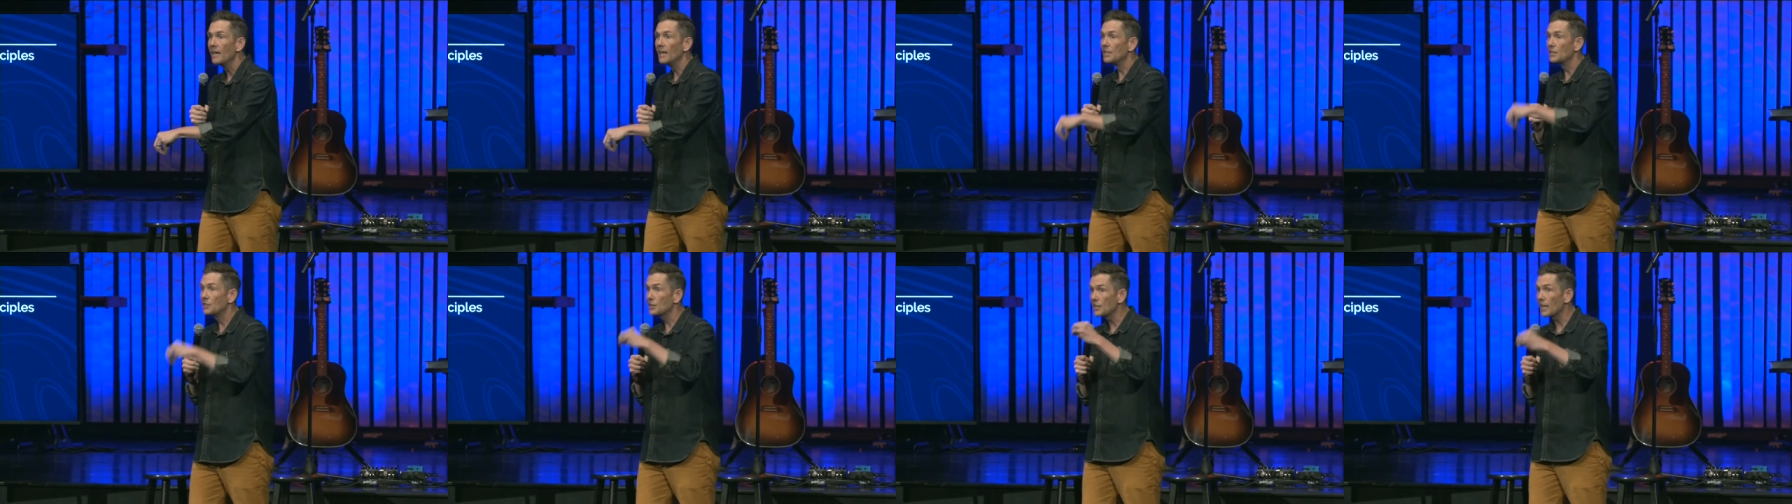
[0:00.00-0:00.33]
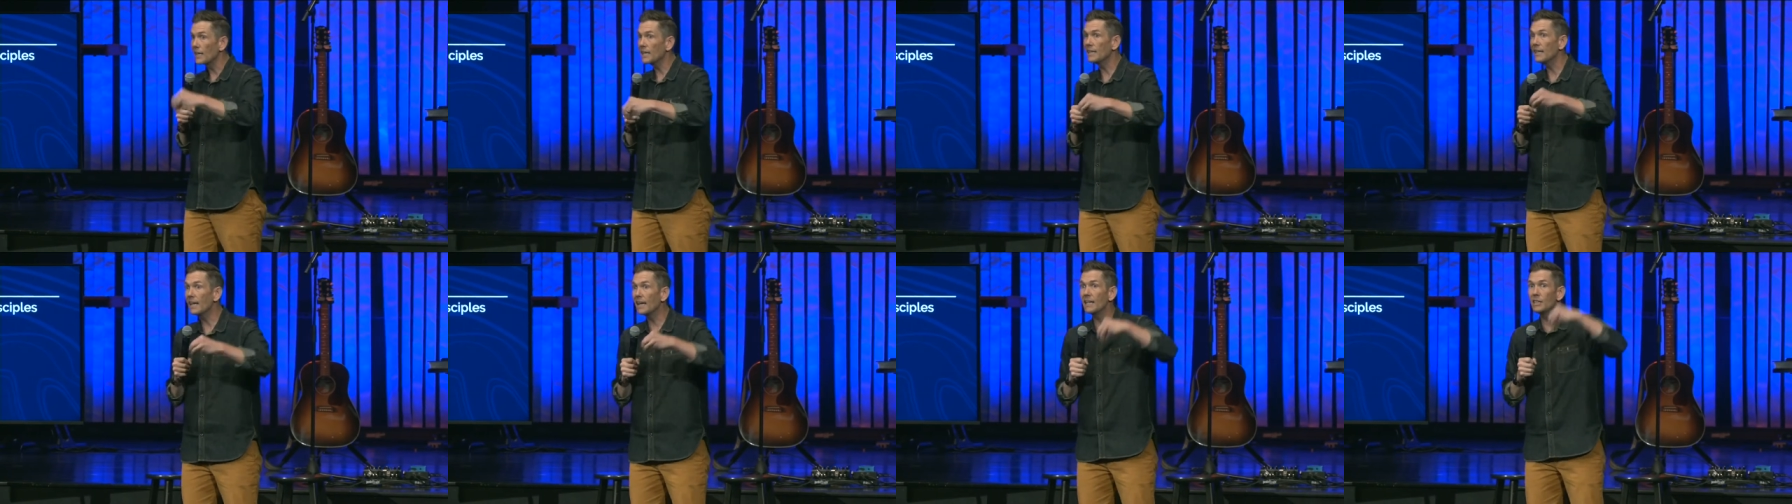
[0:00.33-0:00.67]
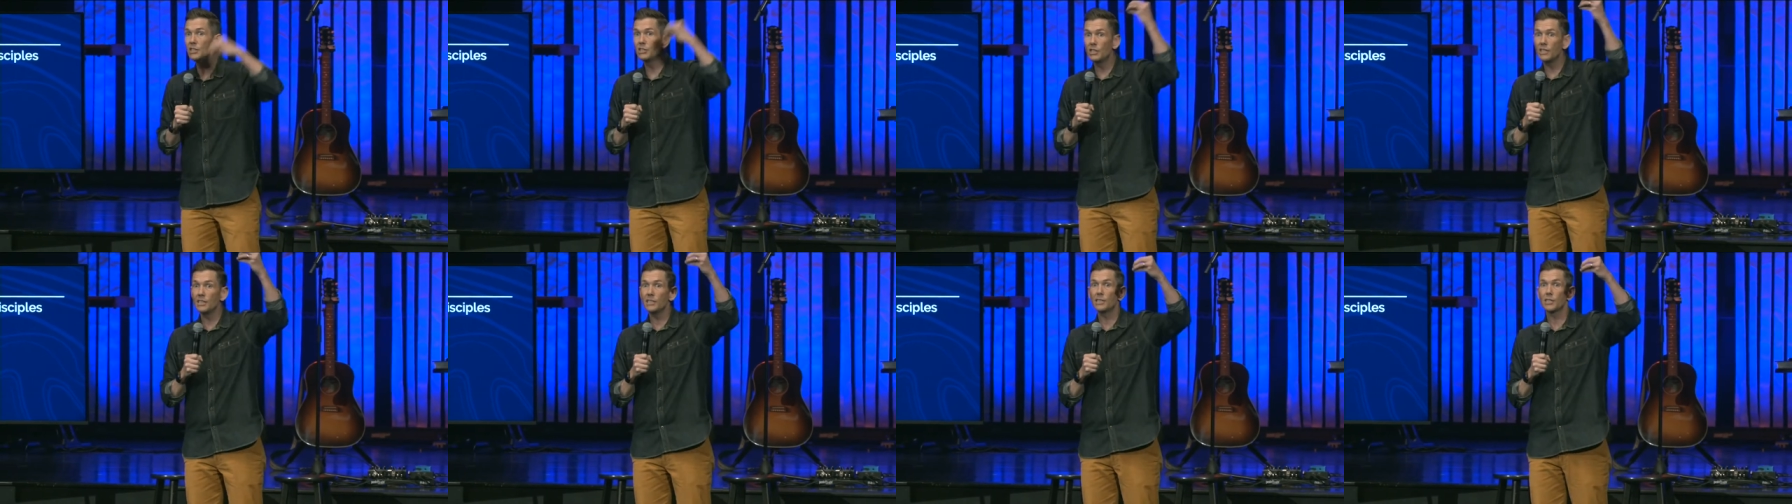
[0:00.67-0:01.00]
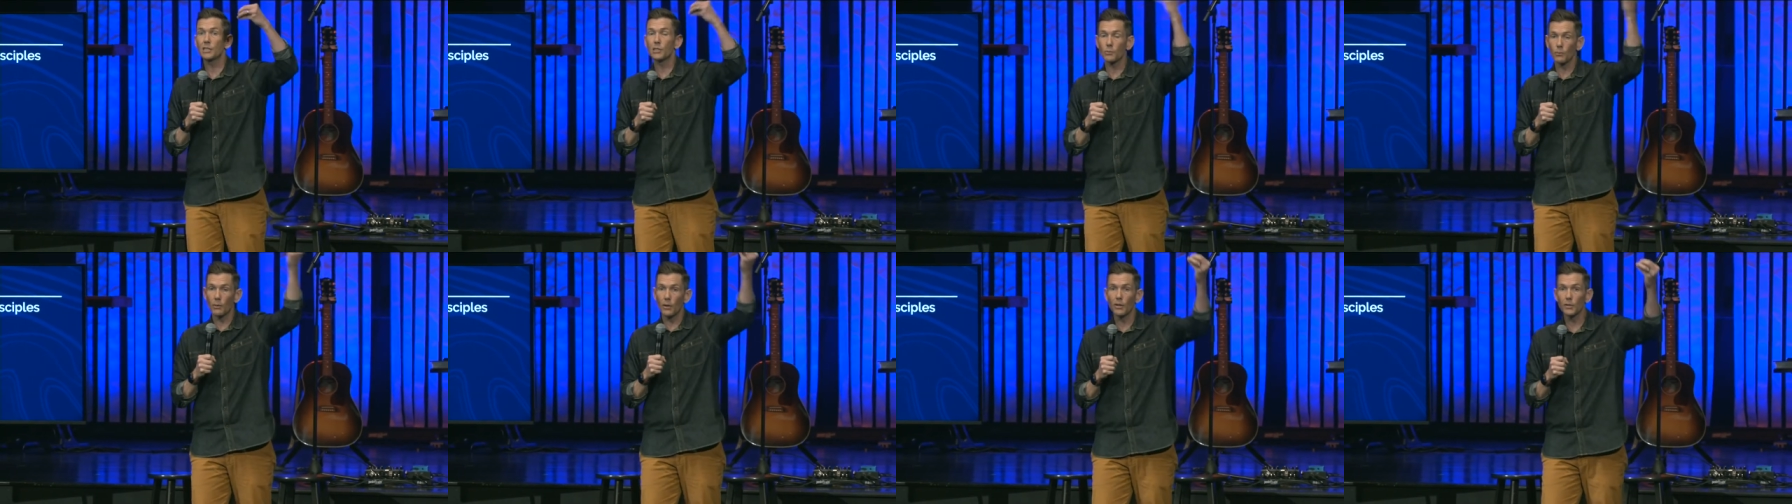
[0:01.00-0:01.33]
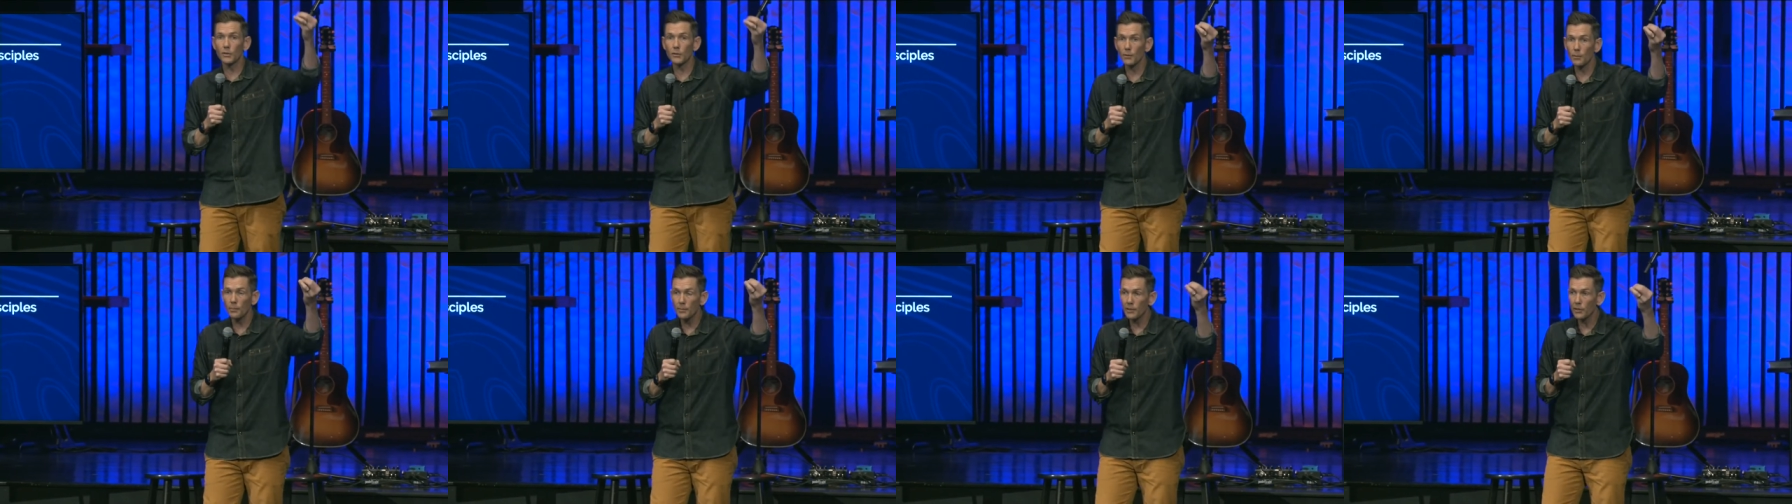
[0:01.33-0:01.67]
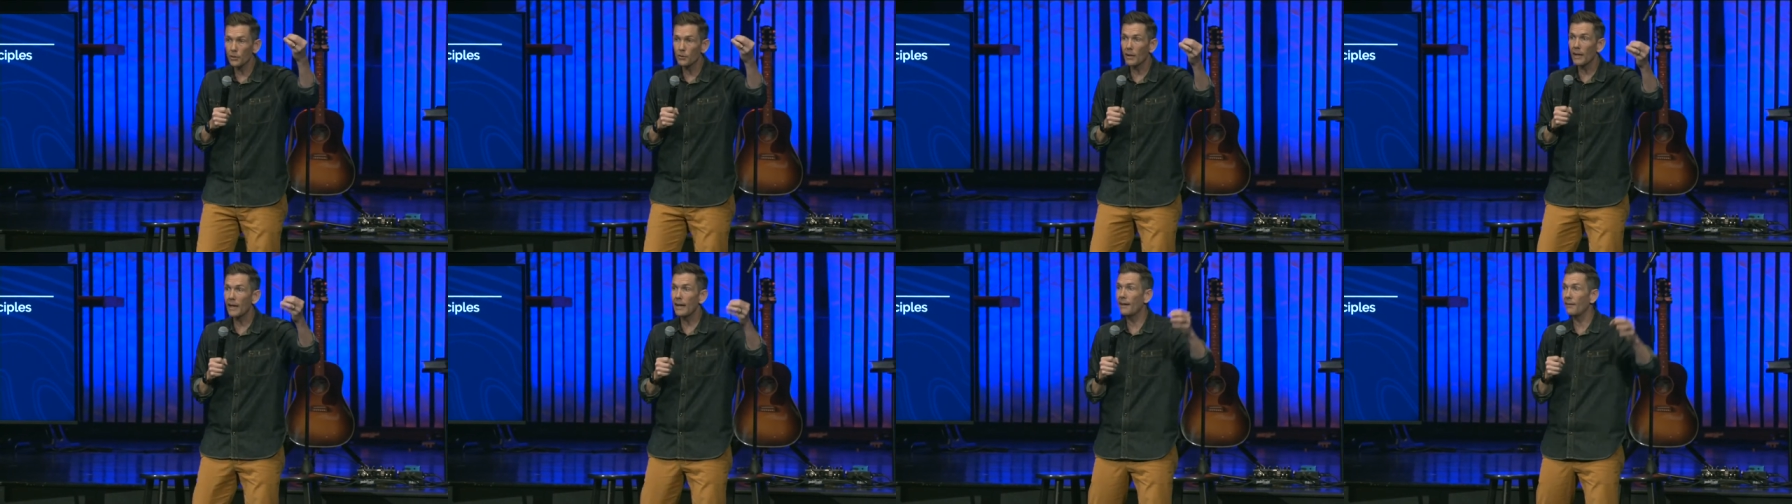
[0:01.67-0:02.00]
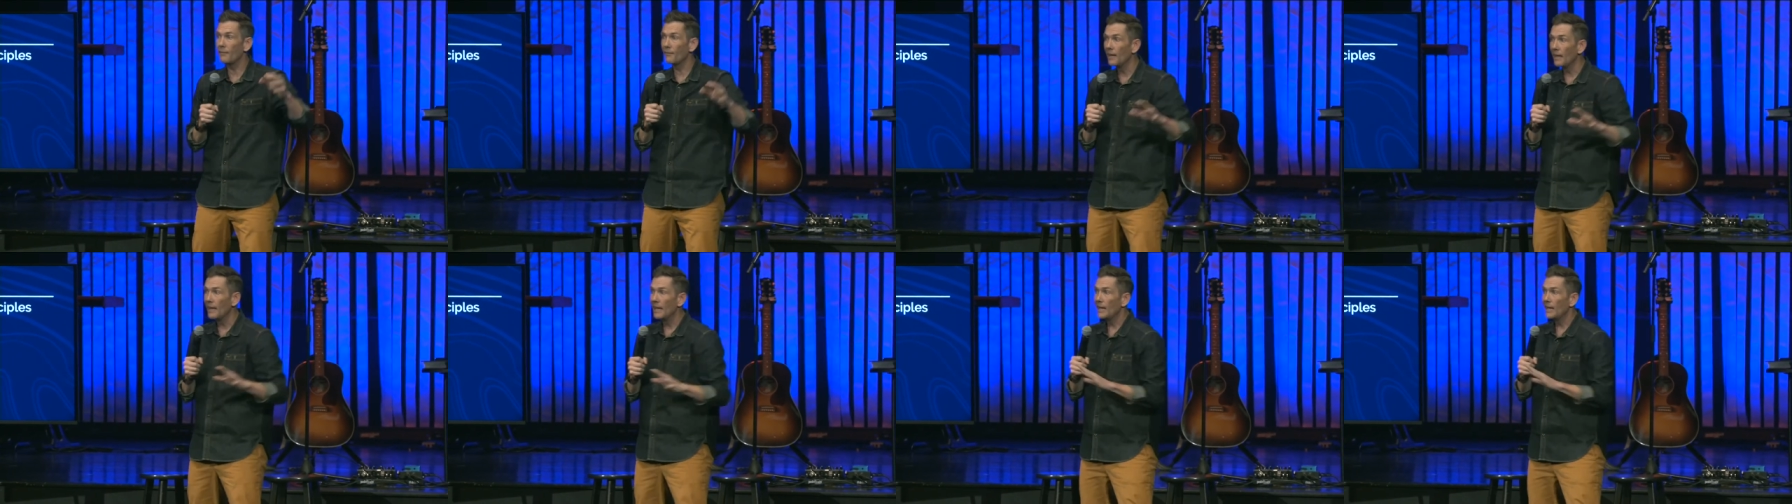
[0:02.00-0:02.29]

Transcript: Sunday, Jesus rose from the grave.